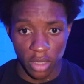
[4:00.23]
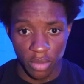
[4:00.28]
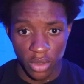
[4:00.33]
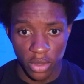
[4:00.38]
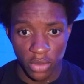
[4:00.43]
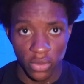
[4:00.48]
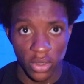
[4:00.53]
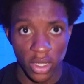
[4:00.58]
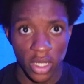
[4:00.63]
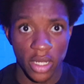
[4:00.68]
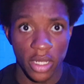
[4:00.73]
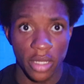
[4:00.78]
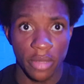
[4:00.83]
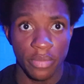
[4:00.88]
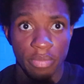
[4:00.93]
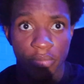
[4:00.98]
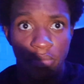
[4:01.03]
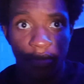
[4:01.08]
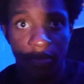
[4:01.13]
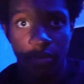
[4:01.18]
beautiful, isn't it?
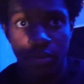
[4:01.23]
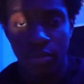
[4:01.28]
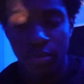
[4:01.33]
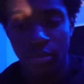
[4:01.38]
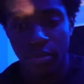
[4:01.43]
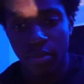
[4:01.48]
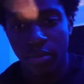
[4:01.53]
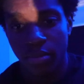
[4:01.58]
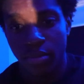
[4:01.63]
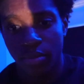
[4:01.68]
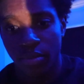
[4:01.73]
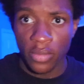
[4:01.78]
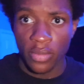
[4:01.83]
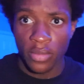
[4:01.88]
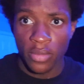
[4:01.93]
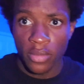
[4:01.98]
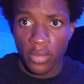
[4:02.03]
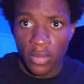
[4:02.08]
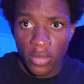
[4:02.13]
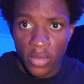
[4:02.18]

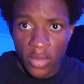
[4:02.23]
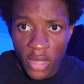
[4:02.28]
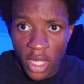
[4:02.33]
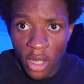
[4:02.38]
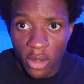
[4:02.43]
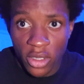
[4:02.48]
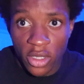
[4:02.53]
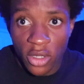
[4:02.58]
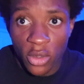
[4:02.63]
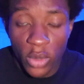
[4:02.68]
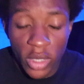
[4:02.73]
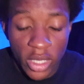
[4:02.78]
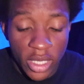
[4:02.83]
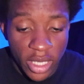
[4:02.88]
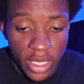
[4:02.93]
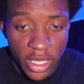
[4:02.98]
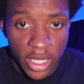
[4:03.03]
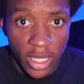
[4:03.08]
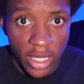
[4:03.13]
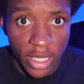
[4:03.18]
That was
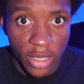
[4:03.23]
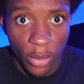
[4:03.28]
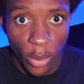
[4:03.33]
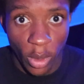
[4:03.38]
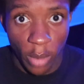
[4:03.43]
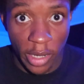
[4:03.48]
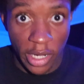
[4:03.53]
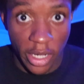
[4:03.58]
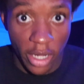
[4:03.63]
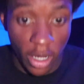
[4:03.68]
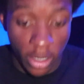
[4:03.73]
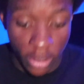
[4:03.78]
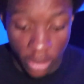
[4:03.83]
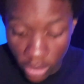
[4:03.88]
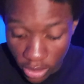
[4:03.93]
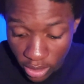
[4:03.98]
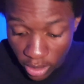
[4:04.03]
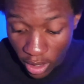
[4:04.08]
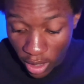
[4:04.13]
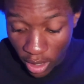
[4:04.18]
coincidentally one of my
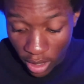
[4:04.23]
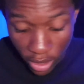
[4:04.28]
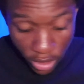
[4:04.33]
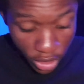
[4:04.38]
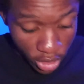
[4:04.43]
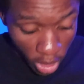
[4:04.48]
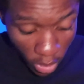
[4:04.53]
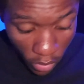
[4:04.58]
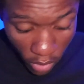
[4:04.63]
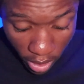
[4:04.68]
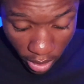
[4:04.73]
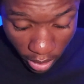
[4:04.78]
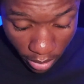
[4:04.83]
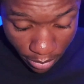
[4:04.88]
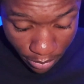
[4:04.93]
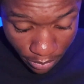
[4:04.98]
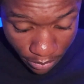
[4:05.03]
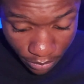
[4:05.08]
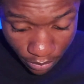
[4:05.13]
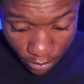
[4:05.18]
doctors. So